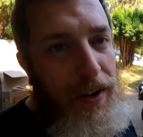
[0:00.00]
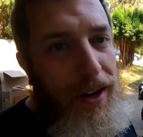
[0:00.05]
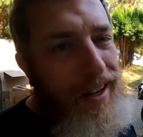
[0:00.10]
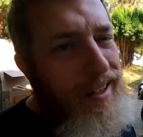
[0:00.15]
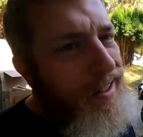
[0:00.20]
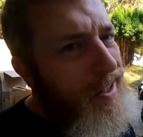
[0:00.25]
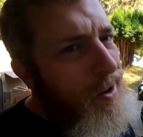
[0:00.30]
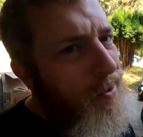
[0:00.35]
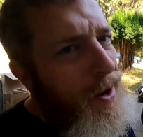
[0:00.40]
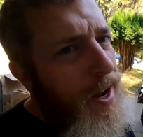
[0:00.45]
And I
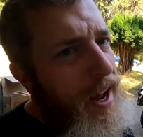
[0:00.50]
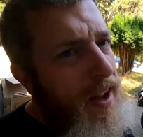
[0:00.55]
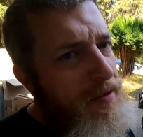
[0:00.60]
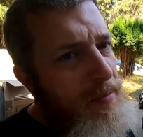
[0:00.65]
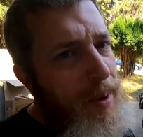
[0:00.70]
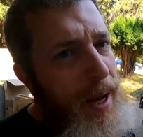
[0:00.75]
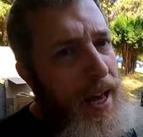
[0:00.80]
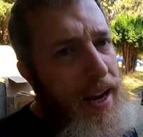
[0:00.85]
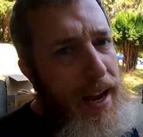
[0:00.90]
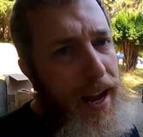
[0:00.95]
know I
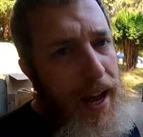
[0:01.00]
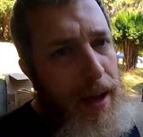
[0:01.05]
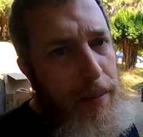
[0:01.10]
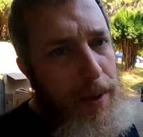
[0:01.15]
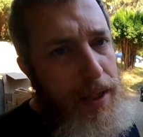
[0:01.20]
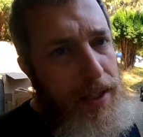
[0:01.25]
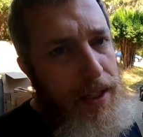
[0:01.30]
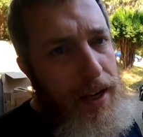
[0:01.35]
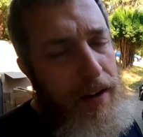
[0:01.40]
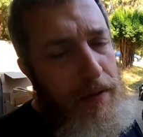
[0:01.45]
have bad
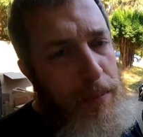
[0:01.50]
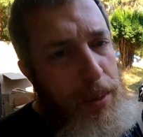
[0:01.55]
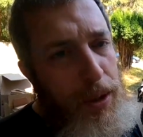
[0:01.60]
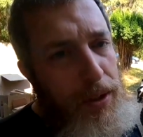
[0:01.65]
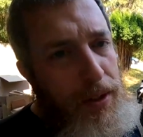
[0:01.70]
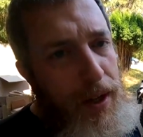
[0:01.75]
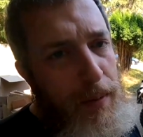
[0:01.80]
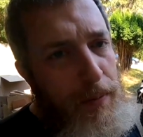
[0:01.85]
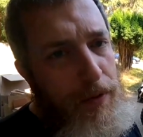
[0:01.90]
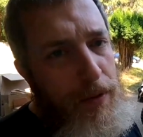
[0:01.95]
habits that I've
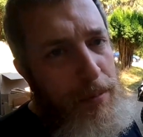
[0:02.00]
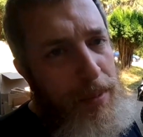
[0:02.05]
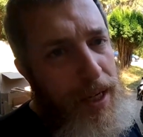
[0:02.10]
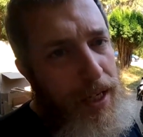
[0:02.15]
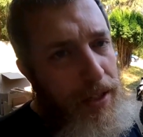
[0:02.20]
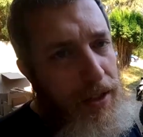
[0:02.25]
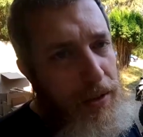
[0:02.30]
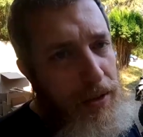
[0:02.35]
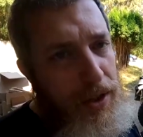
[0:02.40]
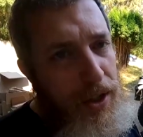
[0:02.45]
built up from
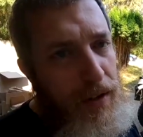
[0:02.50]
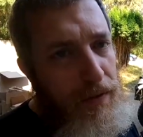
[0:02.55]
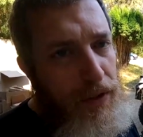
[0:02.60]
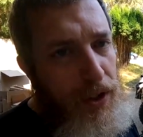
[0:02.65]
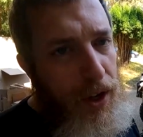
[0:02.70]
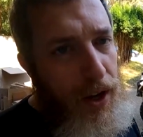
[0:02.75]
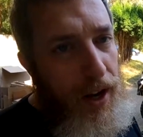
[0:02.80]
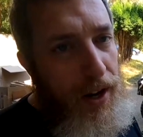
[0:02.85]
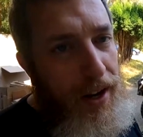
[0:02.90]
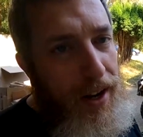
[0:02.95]
being so self
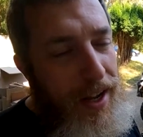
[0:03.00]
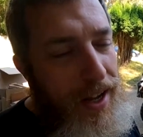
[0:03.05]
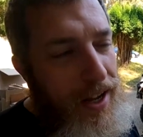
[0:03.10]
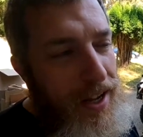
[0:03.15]
taught.